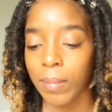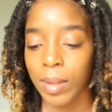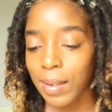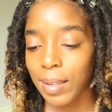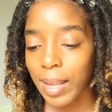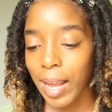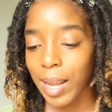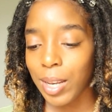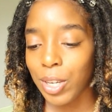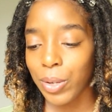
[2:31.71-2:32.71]
The
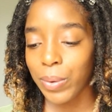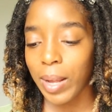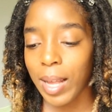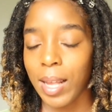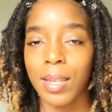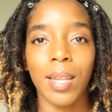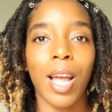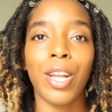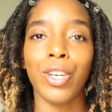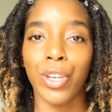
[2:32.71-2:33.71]
second do is
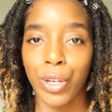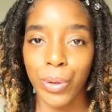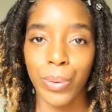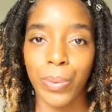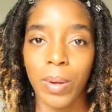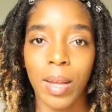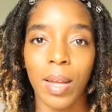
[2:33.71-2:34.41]
do.